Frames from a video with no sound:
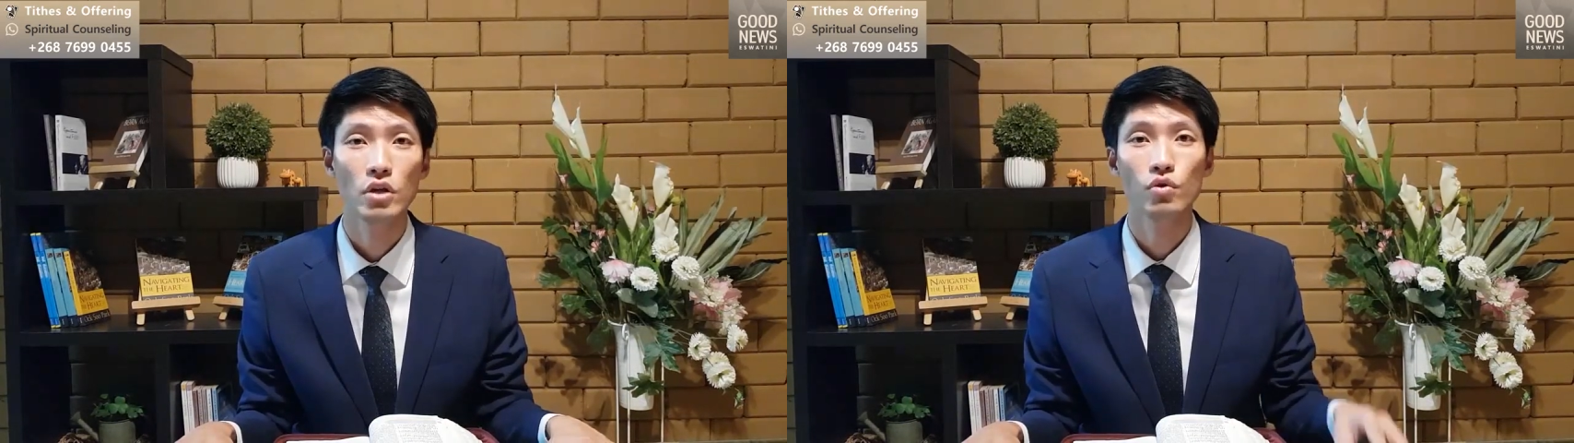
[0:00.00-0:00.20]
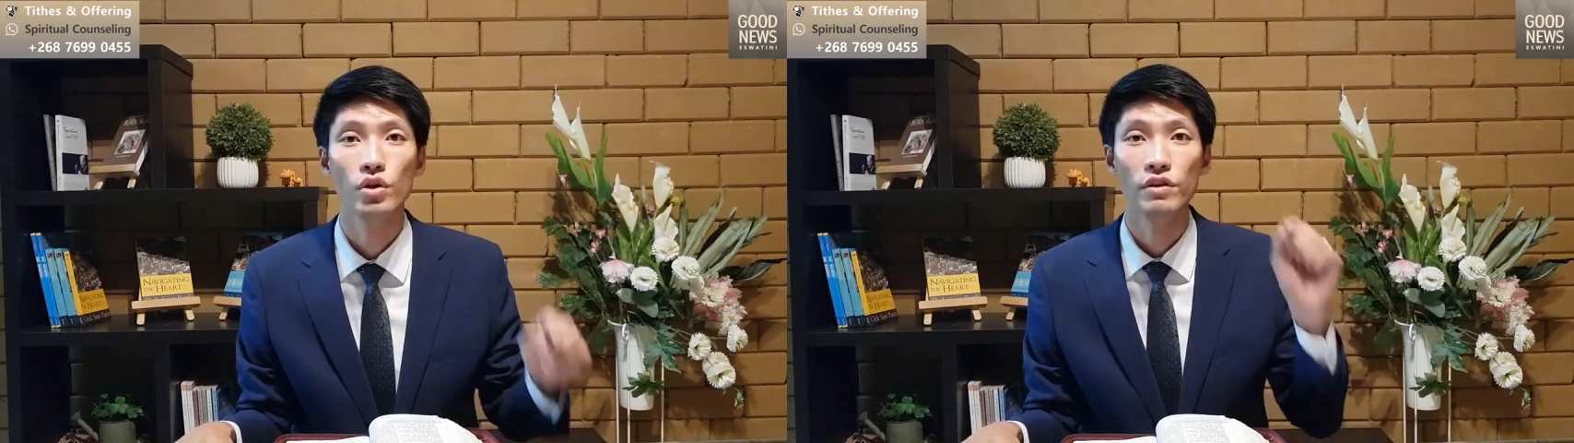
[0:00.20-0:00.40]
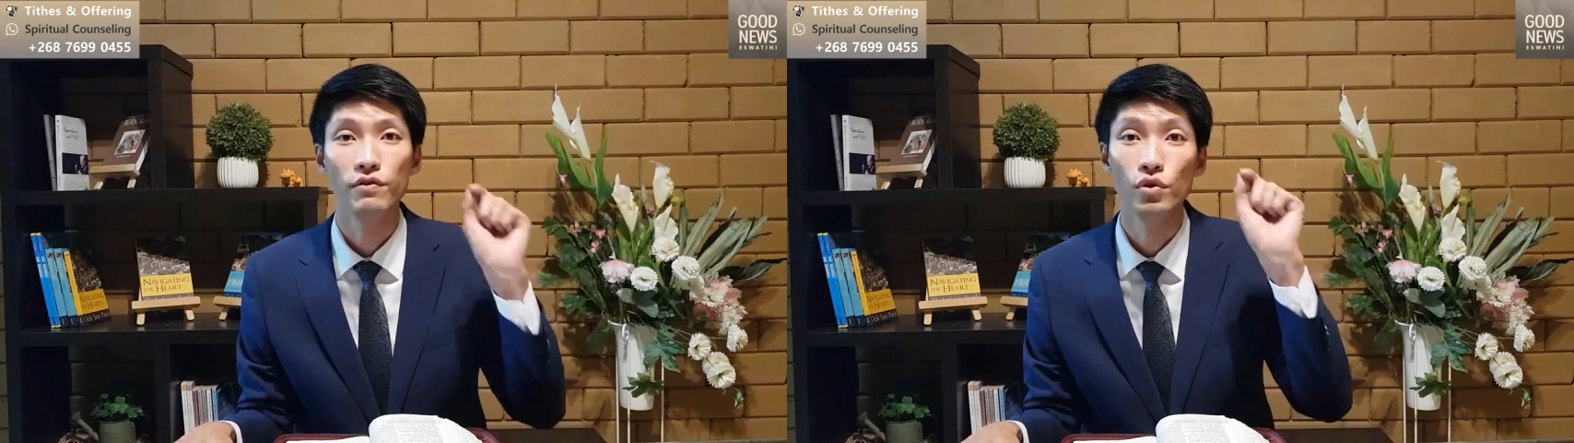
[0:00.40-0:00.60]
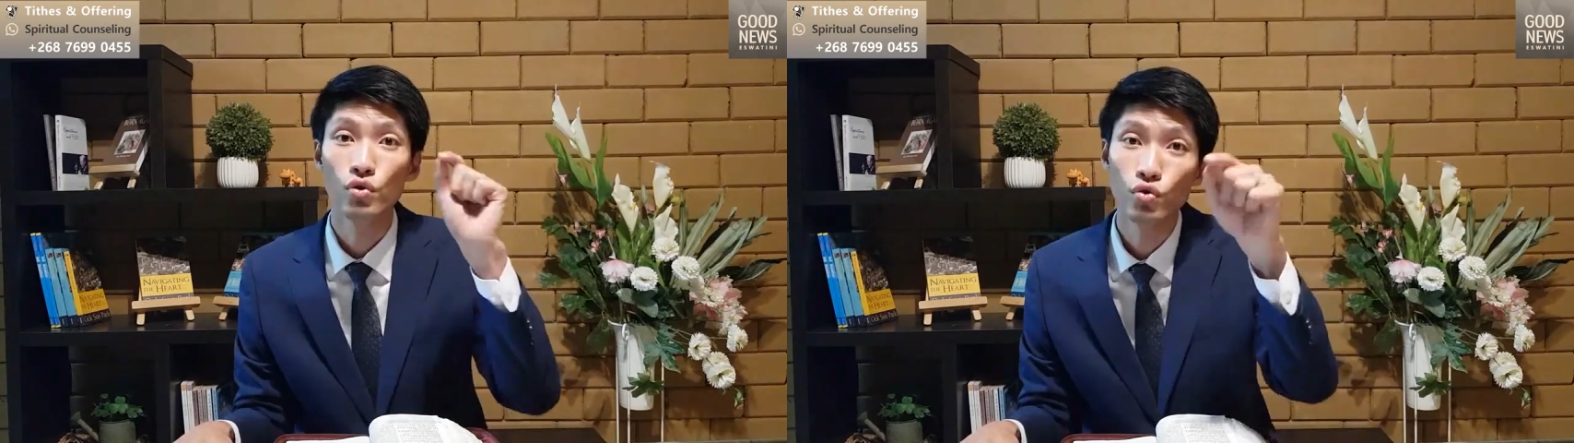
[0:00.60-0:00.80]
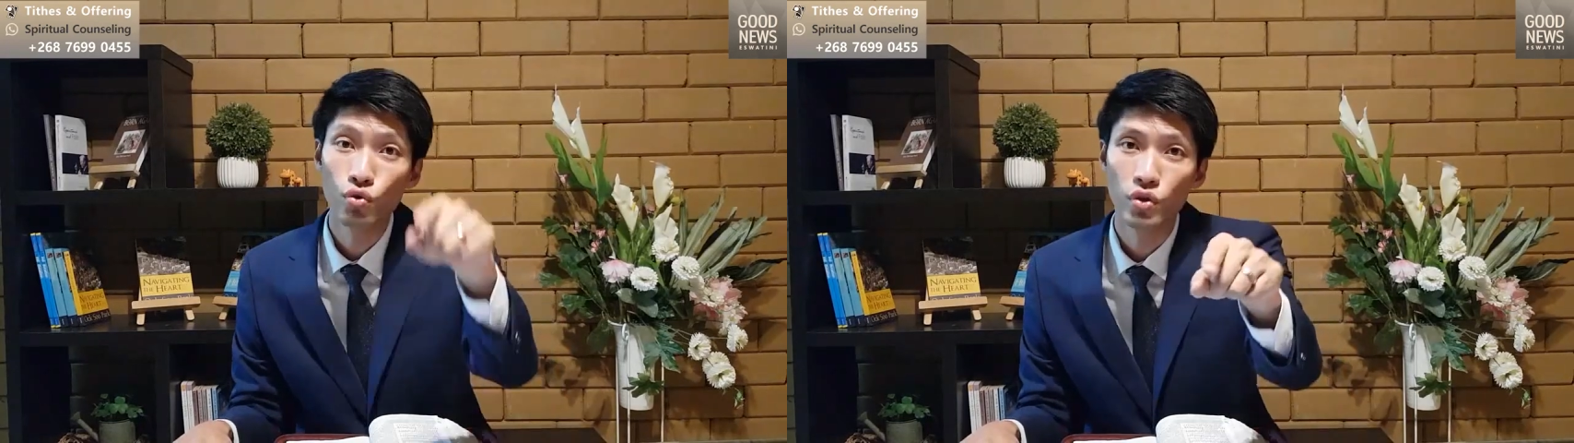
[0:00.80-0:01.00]
So if
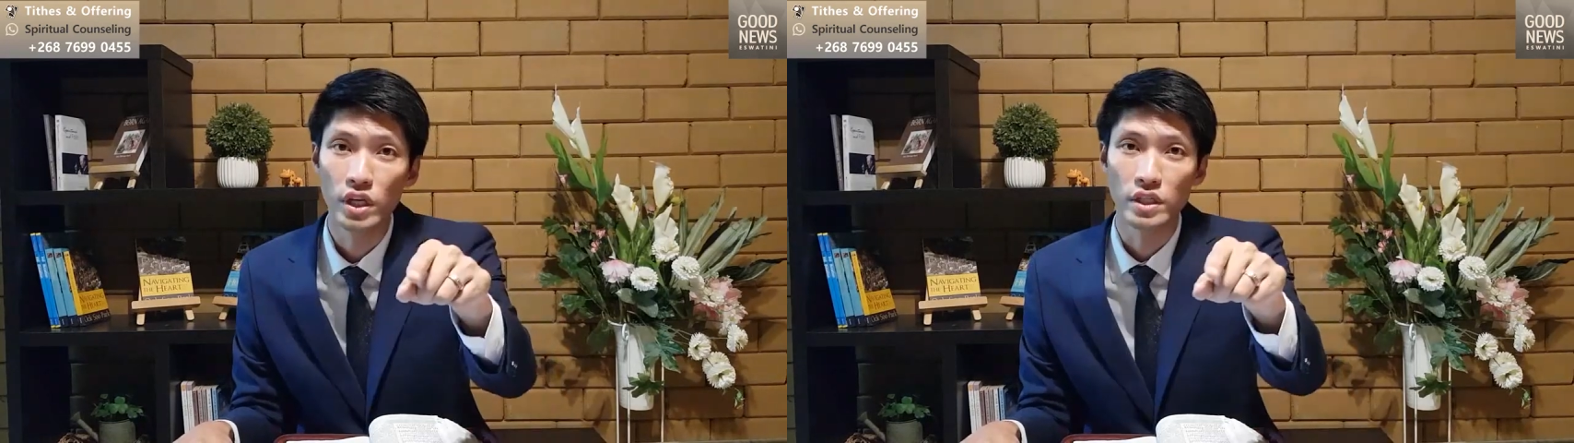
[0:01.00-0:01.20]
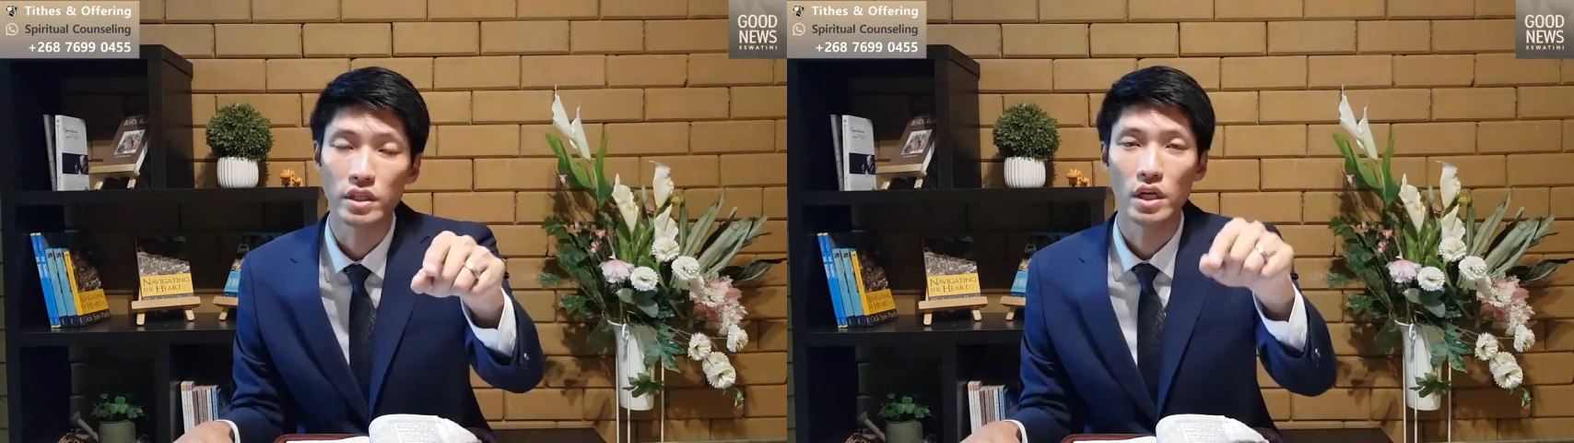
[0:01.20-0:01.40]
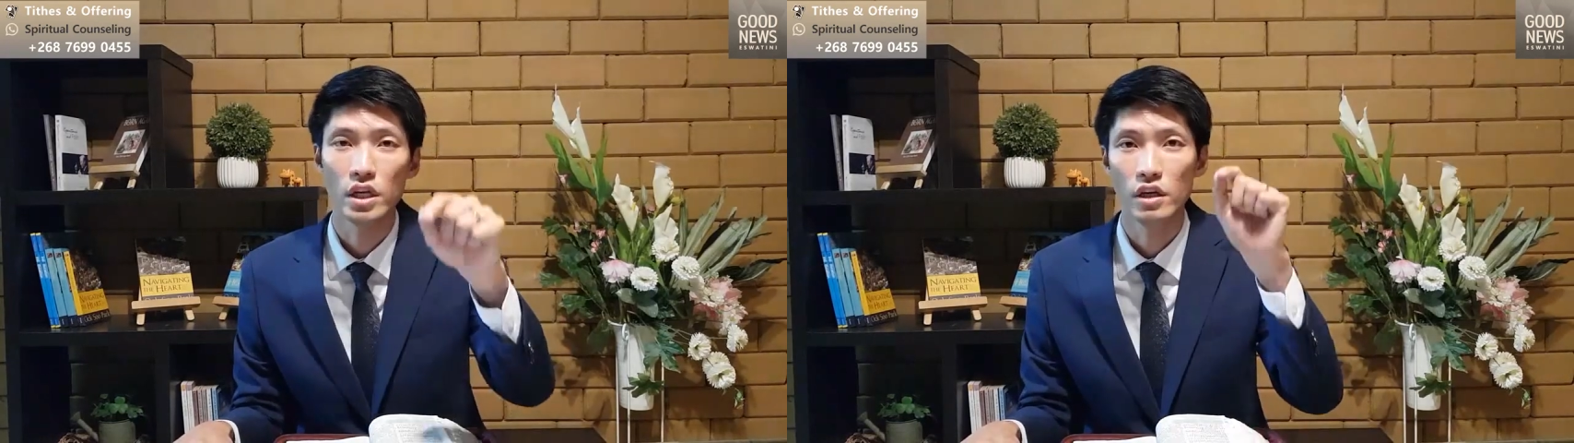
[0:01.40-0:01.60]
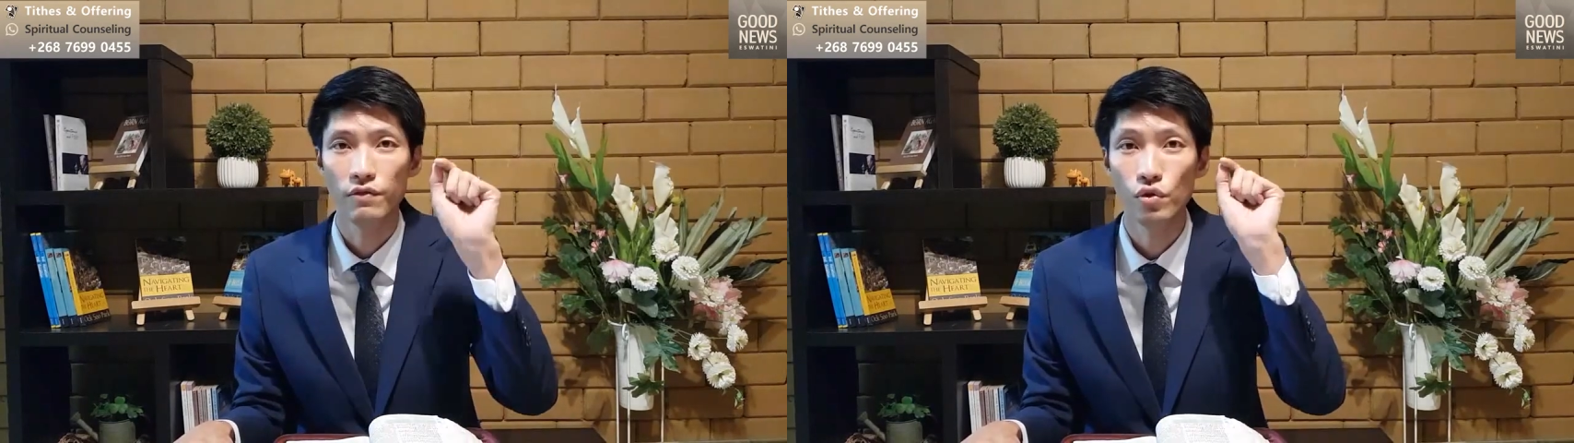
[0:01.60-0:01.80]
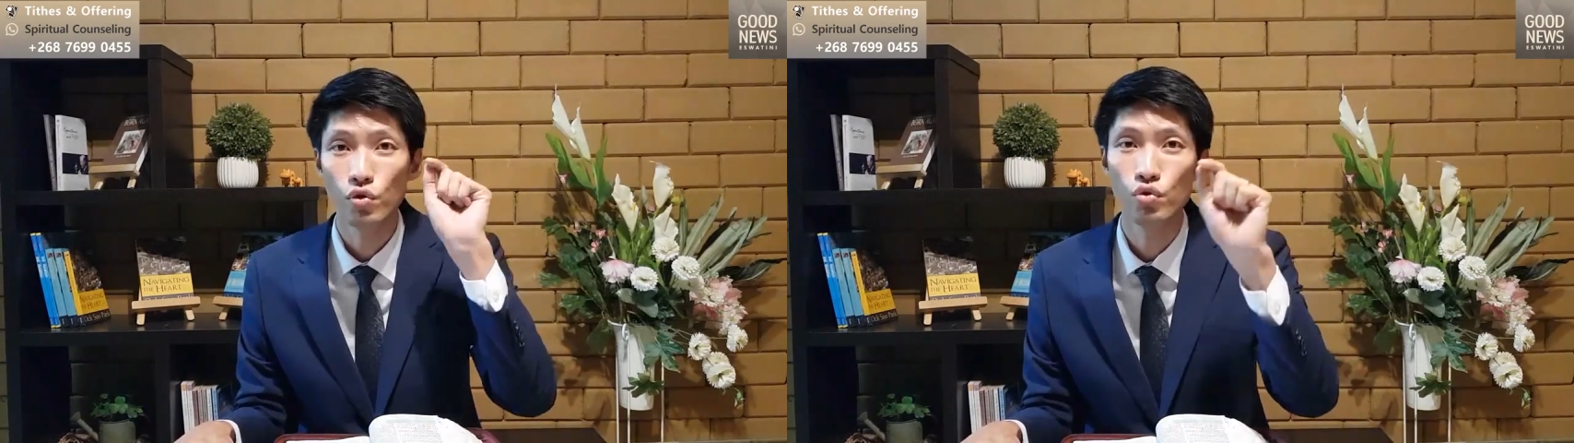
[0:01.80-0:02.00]
you do this,
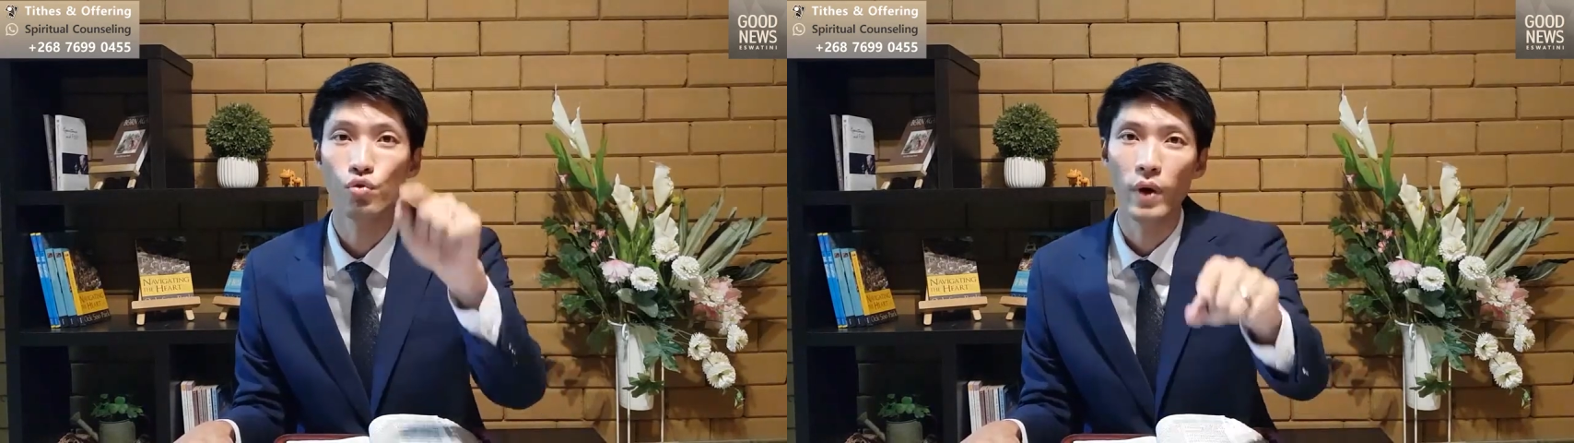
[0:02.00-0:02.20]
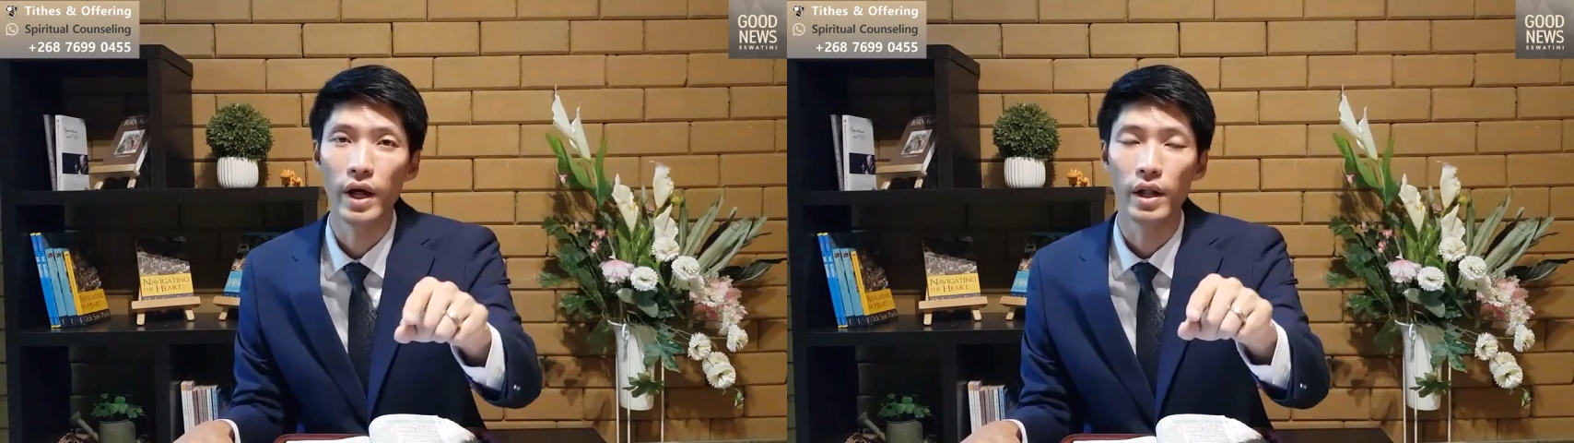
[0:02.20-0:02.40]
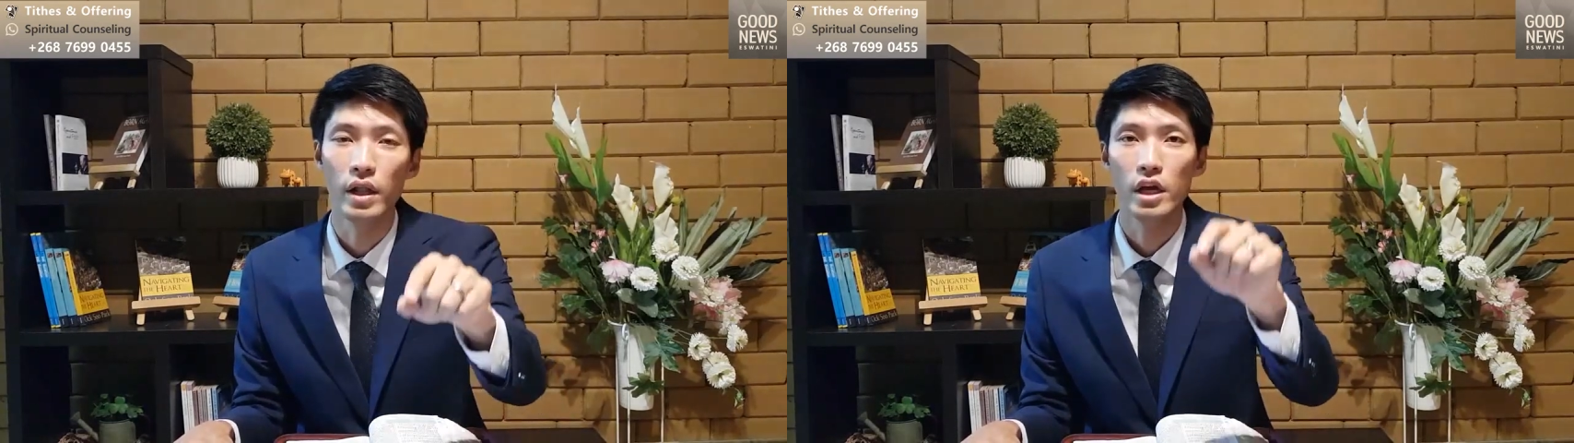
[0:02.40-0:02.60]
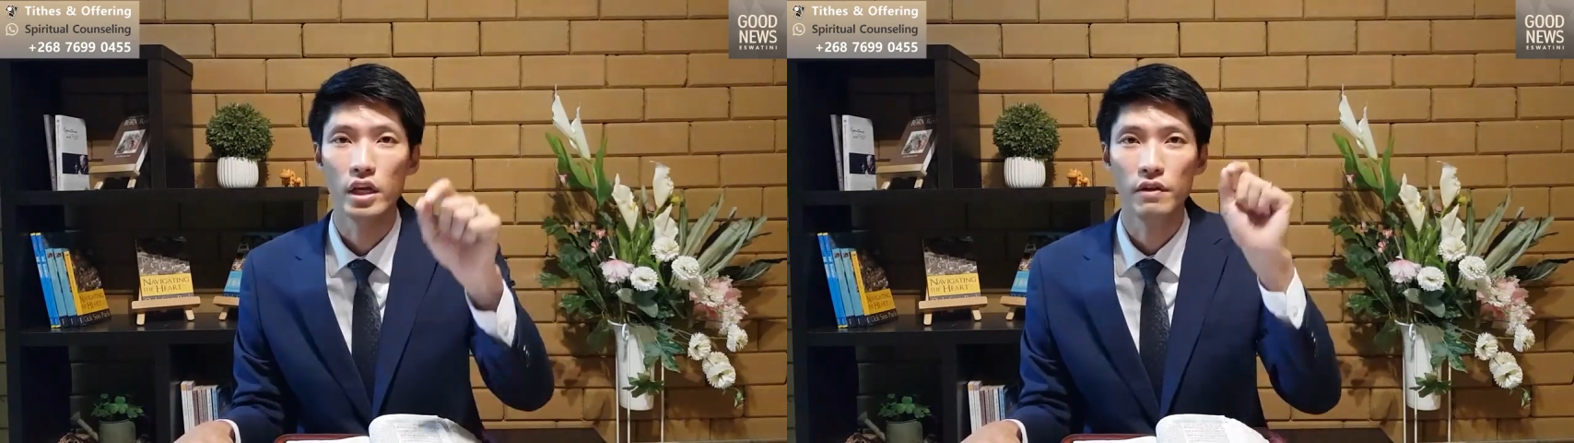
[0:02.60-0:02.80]
if you do well,